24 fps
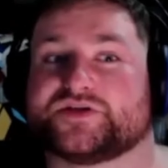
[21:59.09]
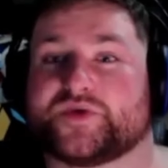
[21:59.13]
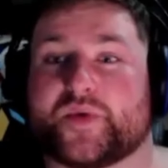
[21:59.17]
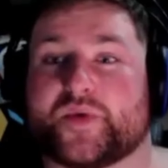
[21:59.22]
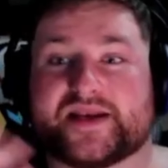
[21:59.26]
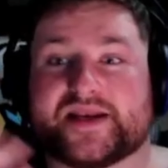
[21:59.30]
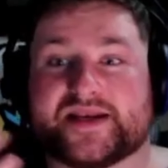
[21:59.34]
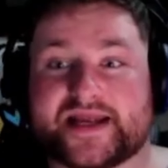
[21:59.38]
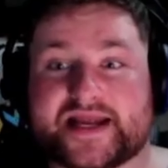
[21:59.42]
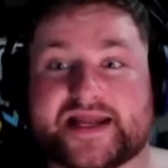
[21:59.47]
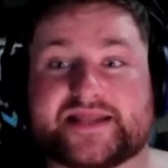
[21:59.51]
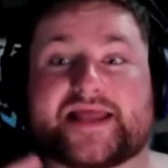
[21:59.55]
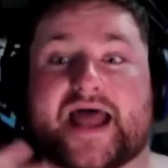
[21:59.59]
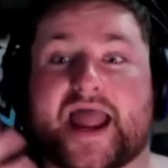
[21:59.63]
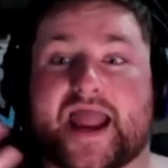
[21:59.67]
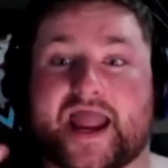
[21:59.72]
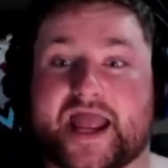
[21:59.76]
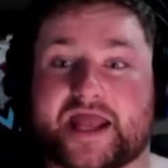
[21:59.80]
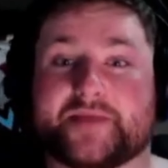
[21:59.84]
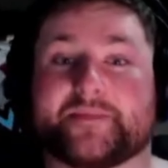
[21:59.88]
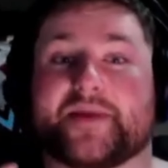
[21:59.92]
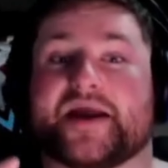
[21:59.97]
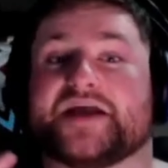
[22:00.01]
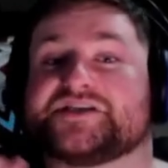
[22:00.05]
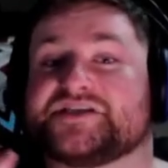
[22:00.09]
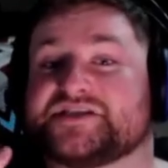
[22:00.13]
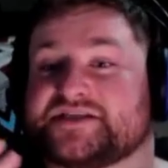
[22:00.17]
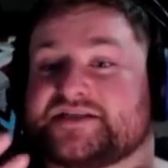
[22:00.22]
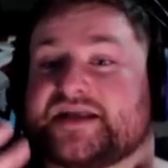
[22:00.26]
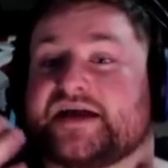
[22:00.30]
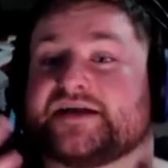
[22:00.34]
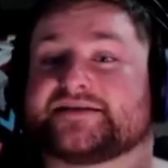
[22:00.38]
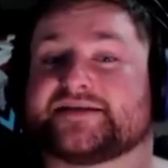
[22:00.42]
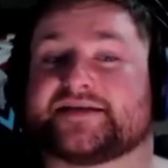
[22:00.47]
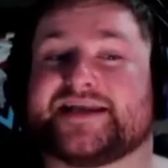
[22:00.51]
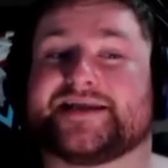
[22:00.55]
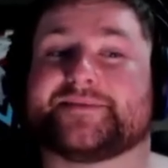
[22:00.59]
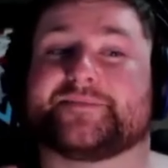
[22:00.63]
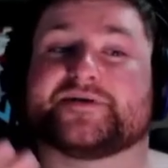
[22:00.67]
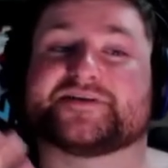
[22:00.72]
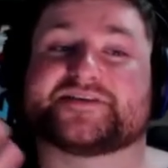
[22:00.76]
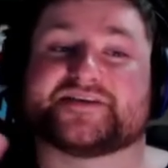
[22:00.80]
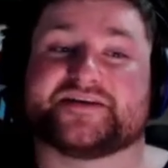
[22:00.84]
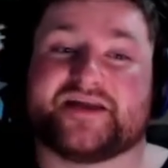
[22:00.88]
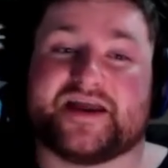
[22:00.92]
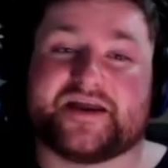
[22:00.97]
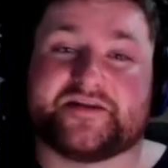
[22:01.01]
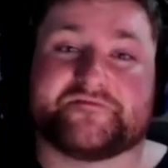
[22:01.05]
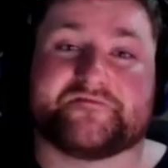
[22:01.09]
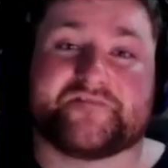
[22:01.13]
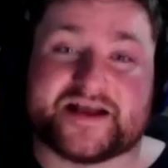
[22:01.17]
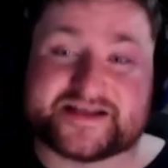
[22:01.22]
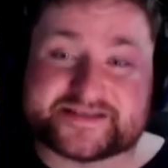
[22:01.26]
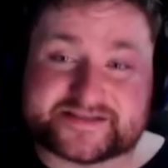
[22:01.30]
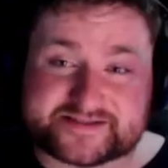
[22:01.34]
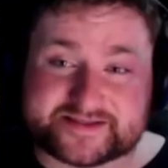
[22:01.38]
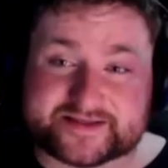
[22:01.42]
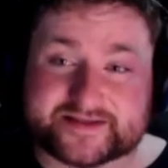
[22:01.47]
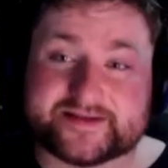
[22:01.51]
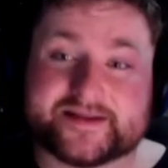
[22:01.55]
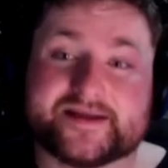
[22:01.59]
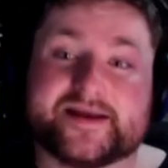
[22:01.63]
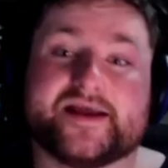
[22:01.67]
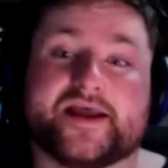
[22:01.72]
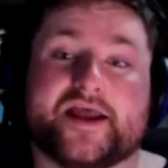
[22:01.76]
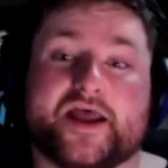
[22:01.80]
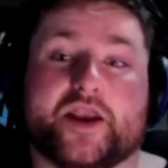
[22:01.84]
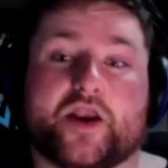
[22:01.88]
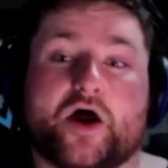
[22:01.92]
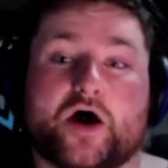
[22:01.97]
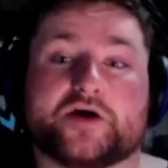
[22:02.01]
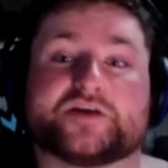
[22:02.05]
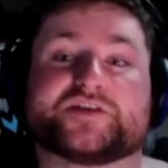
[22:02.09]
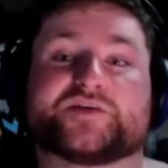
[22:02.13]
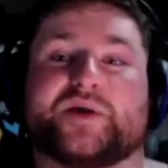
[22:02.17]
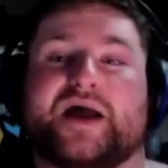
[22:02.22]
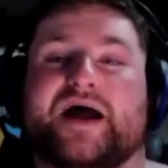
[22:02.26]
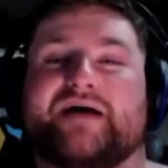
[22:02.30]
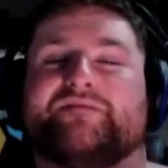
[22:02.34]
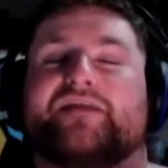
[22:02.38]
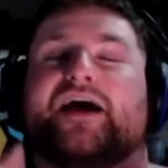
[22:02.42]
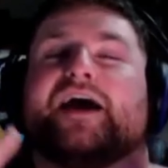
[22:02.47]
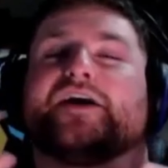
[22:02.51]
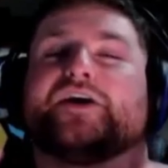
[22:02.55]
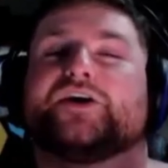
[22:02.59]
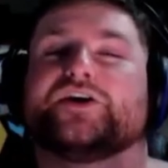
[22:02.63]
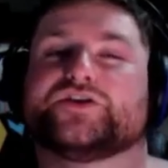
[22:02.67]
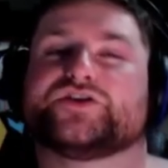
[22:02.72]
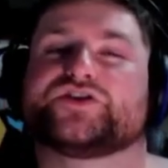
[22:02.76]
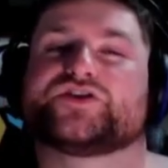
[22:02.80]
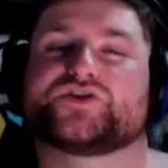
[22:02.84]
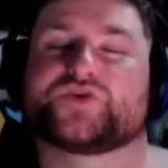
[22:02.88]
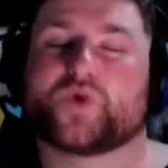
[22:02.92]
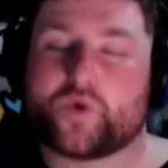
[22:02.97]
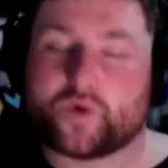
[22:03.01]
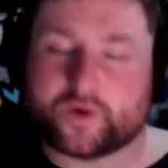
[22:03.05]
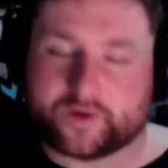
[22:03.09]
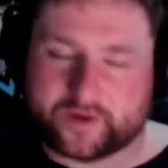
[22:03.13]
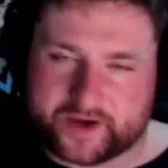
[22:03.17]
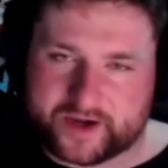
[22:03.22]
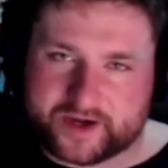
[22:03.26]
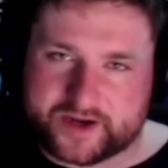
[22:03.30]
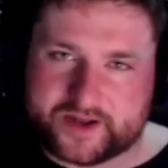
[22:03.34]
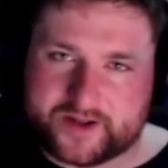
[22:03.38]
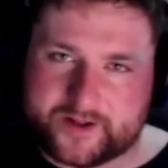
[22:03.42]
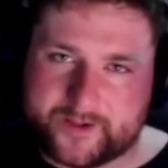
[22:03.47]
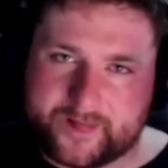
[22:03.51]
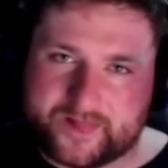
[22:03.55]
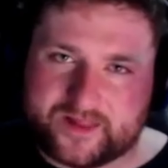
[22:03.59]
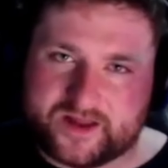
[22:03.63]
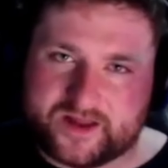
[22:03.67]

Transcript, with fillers: So we need that animation style to keep us invested and also have that good story.